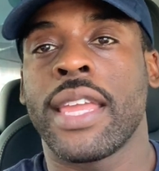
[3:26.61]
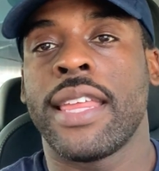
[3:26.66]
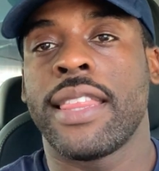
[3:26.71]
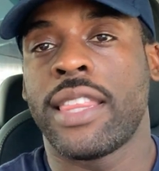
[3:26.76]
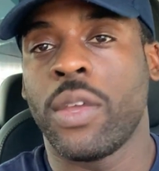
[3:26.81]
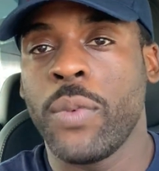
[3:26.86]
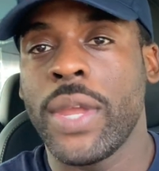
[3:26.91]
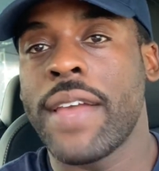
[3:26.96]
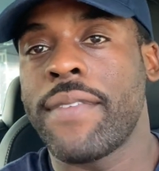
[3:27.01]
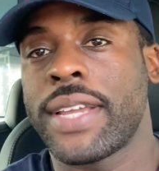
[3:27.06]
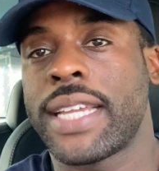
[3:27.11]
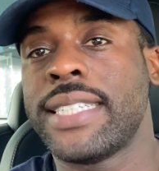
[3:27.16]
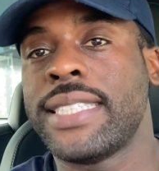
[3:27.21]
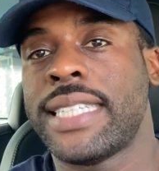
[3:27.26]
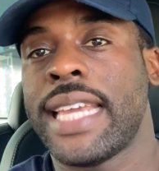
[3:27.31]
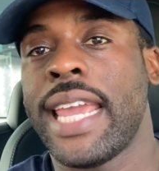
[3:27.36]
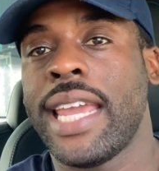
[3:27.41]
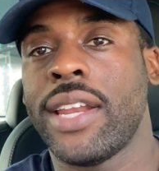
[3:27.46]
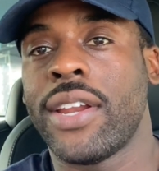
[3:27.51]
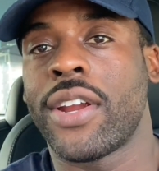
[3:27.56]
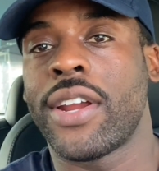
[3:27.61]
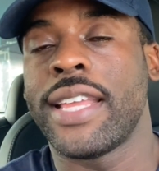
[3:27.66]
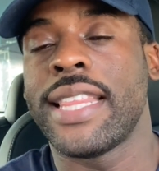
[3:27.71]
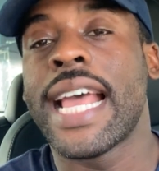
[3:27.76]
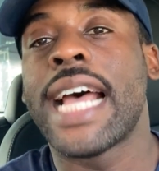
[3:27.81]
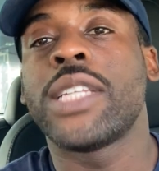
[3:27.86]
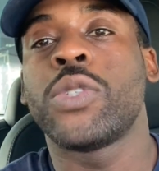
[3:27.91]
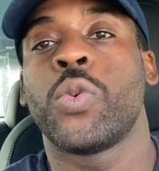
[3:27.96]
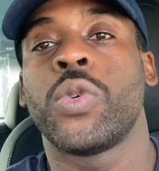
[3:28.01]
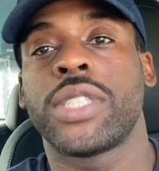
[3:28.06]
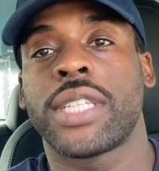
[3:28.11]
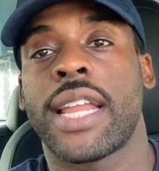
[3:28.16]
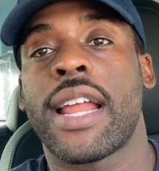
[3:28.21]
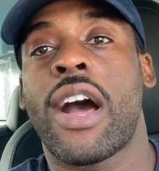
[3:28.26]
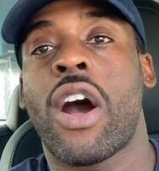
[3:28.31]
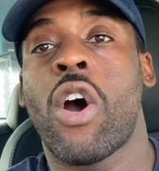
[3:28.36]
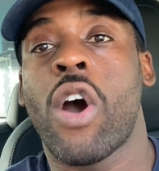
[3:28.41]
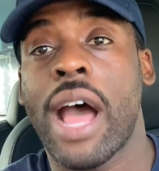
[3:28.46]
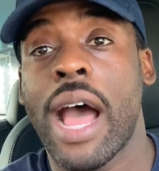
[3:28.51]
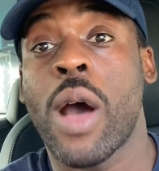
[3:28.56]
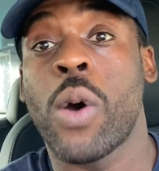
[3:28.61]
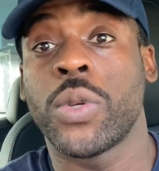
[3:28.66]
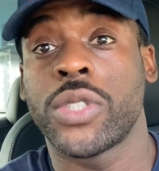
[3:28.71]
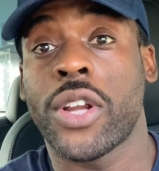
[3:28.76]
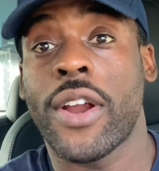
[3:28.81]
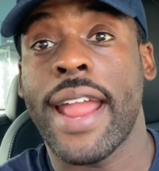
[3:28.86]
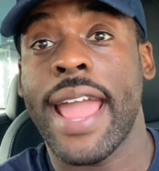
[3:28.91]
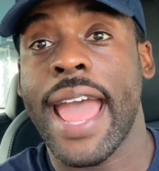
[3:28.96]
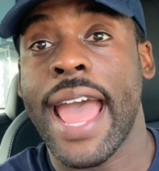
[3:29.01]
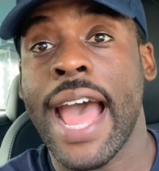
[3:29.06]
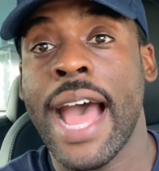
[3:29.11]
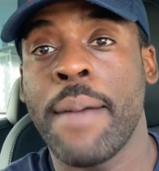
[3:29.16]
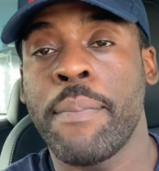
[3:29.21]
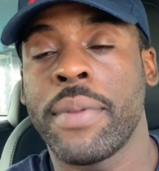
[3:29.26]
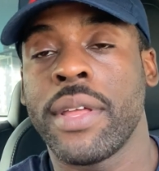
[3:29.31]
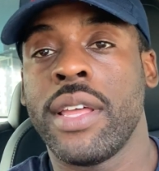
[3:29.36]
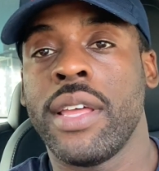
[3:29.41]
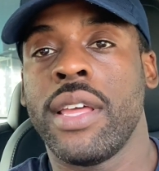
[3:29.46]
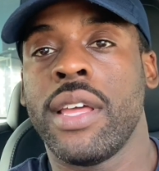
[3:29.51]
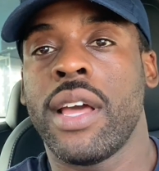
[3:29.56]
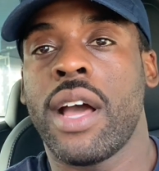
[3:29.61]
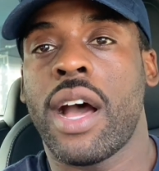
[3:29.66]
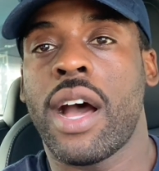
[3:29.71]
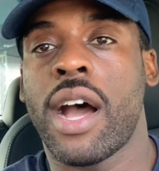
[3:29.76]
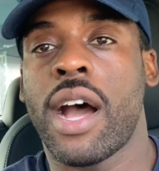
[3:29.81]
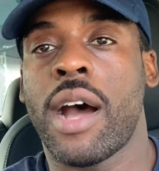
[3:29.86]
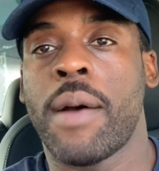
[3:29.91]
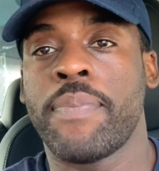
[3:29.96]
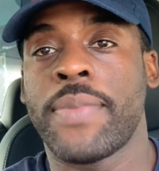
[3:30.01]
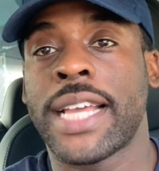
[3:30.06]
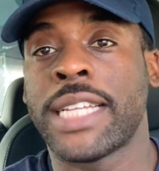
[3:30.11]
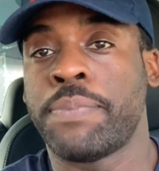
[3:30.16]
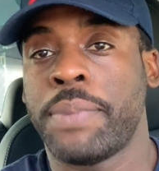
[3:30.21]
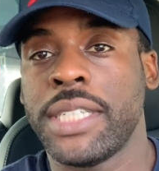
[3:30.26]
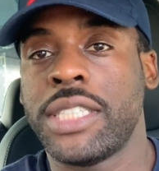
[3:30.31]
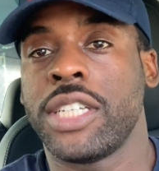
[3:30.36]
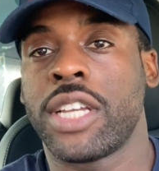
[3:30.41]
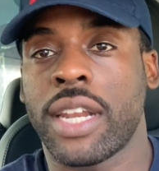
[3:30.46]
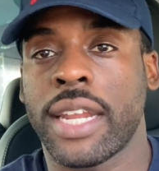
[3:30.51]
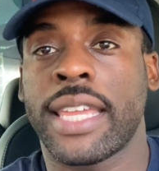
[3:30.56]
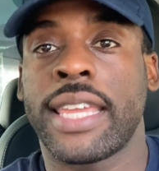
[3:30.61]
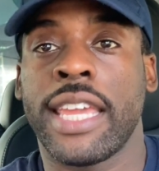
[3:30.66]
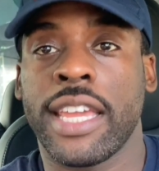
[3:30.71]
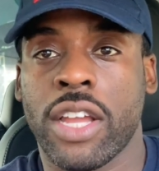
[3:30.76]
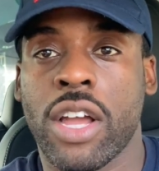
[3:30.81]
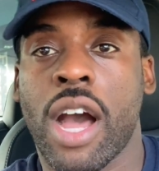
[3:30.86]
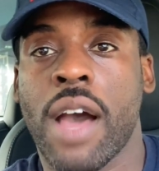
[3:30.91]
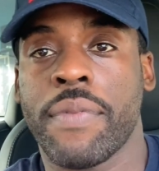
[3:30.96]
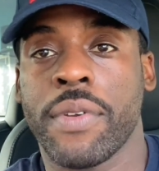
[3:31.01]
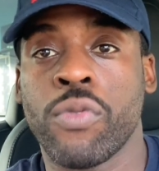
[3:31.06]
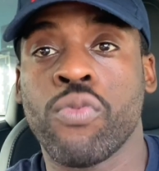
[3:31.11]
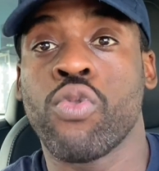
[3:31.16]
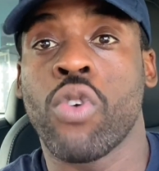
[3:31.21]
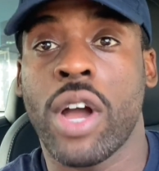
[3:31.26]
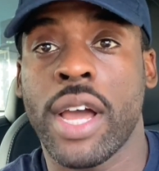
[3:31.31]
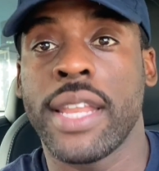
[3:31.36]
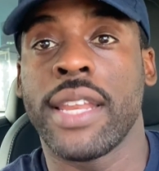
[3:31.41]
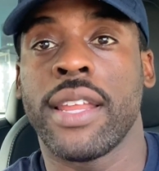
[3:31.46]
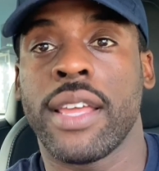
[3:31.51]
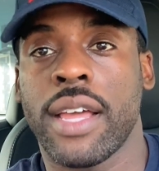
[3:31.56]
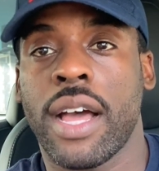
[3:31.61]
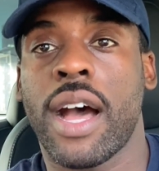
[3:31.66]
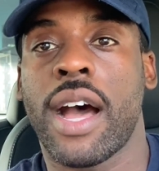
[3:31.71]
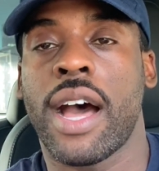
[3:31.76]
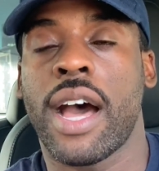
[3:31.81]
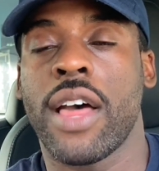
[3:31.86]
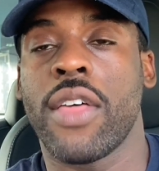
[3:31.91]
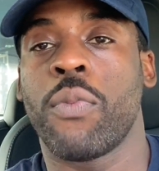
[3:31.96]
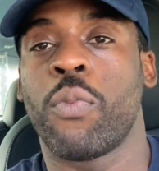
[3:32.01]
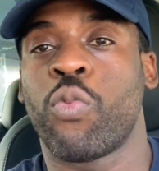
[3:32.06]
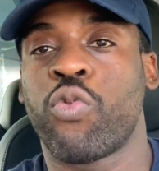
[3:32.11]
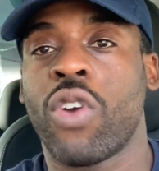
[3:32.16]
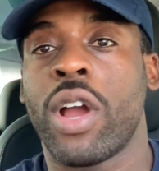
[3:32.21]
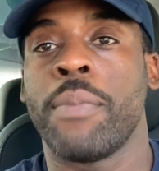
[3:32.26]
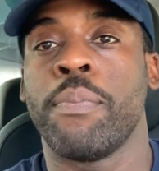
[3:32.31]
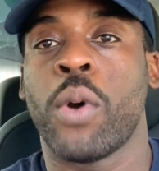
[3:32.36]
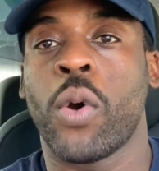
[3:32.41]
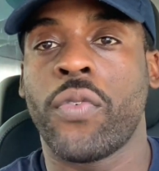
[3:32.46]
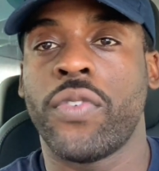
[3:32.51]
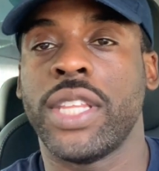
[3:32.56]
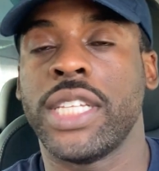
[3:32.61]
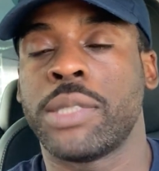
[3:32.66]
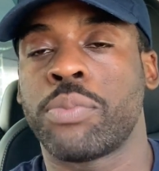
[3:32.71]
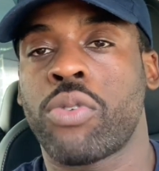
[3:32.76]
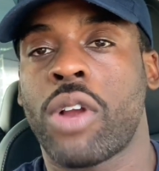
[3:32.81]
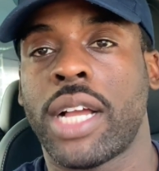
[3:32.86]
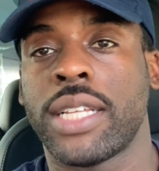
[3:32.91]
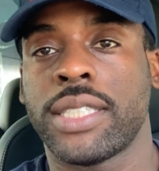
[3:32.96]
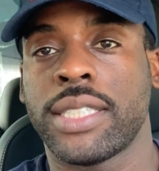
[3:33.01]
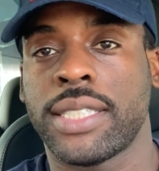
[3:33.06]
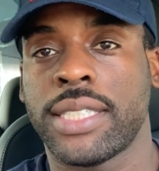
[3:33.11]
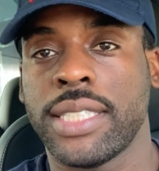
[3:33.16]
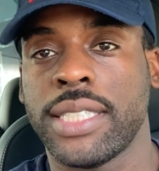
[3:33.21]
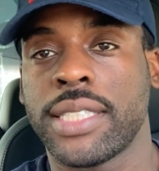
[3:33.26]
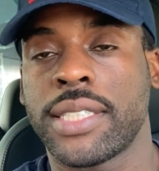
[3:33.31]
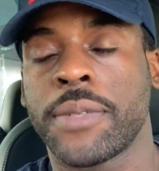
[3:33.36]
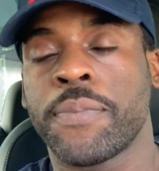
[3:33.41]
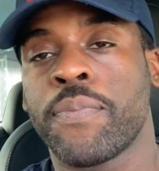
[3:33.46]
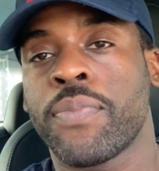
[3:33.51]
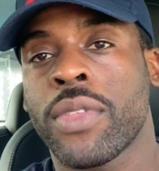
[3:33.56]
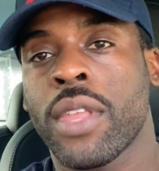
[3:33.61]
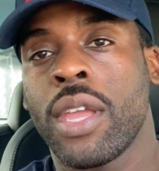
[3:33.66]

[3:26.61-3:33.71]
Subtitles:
Then we have a container, and that's where it's going to house our app. That's basically going to kick off and run both of these processes.